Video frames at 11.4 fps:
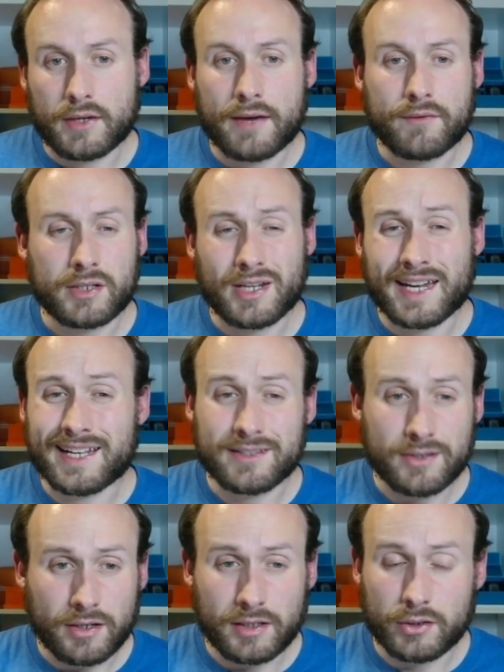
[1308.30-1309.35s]
have it in your hand
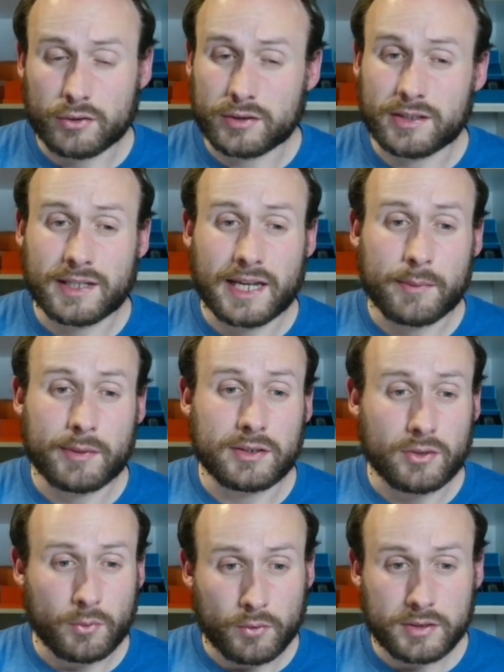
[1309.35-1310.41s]
early on in the game and you
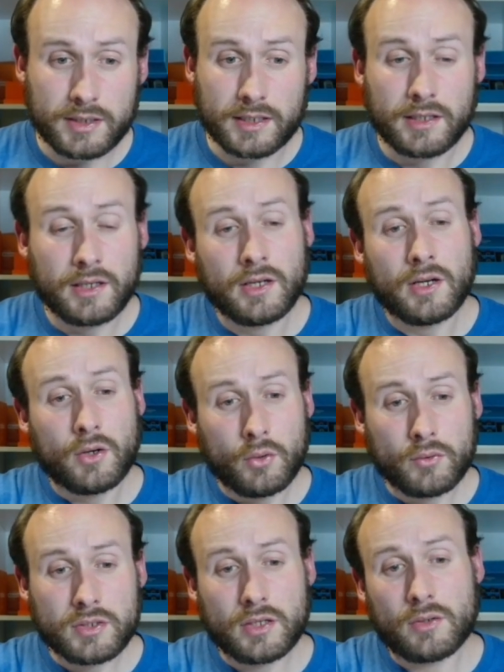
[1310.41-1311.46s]
don't want it.
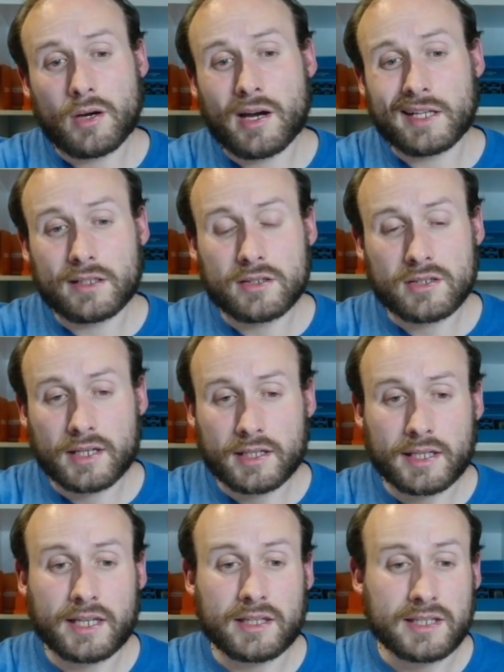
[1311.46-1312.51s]
Also, island
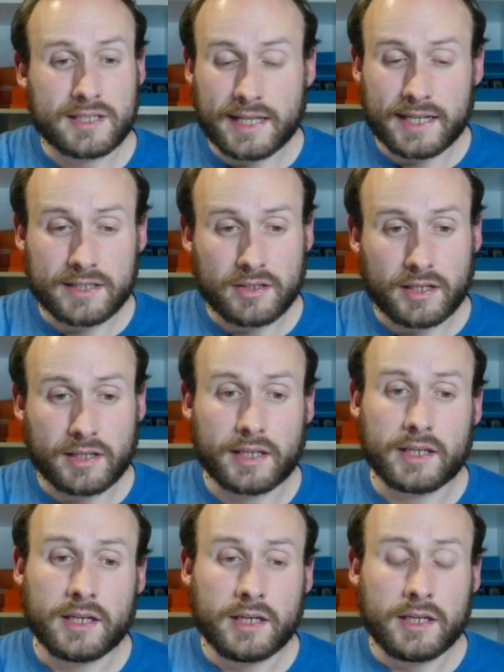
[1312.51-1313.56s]
cycling and this land
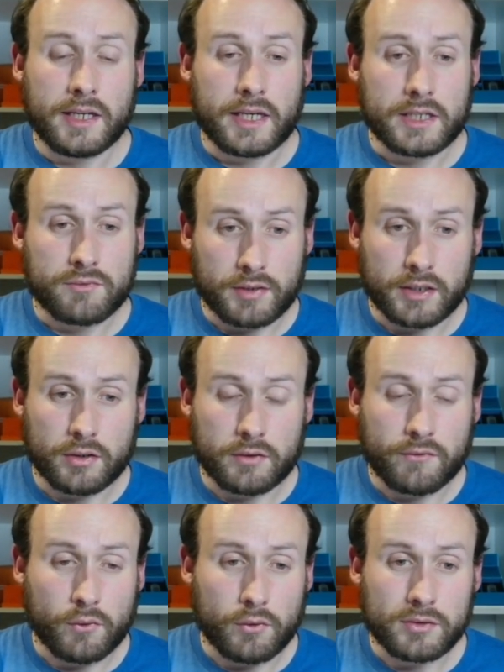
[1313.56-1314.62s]
cycling is really good
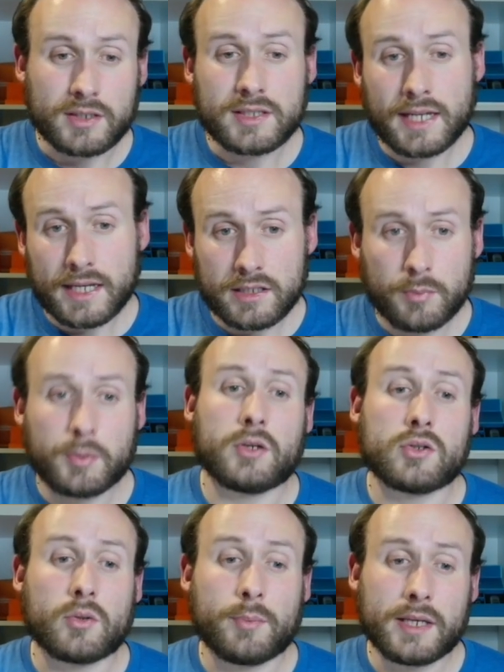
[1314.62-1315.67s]
for descend,
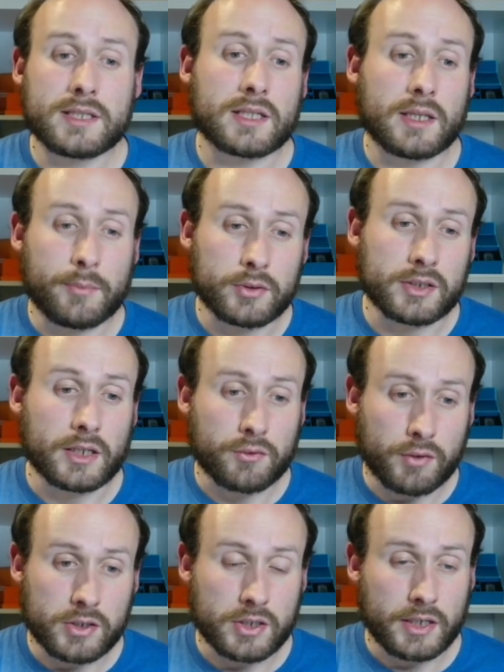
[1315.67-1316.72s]
because you're basically putting a
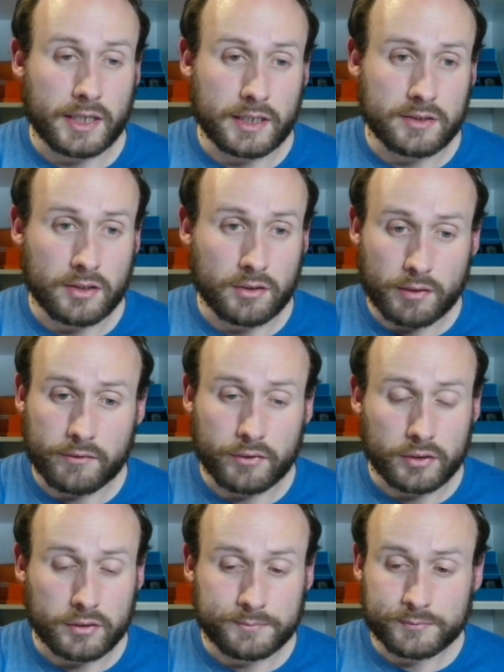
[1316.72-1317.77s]
creature into the
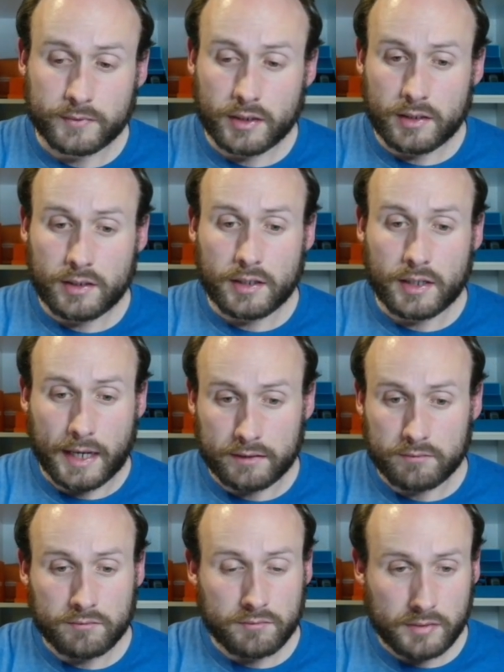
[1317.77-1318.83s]
graveyard
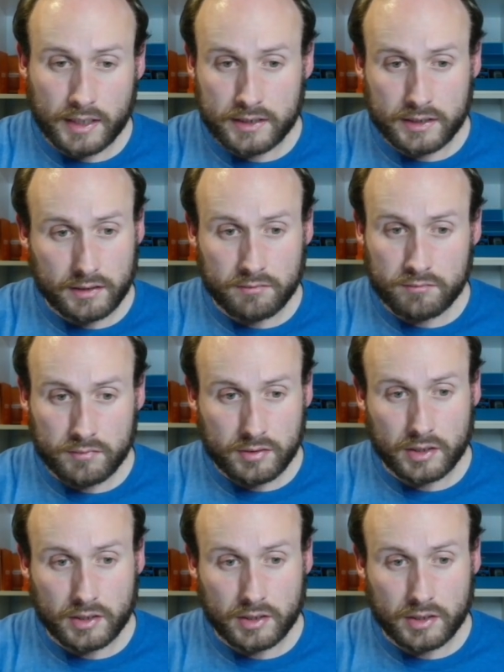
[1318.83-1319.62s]
and getting